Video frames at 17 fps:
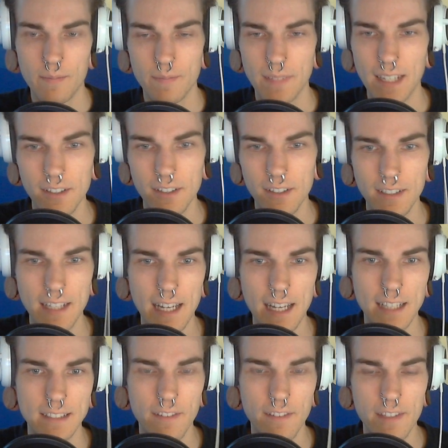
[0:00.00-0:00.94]
Yeah, I already
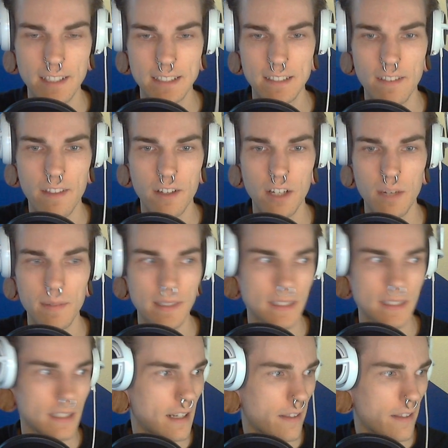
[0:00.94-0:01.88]
answered this in the comments,
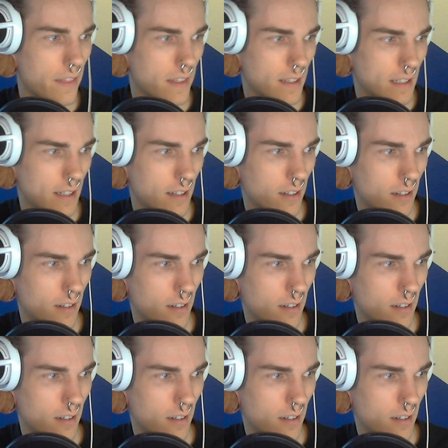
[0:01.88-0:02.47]
and I think I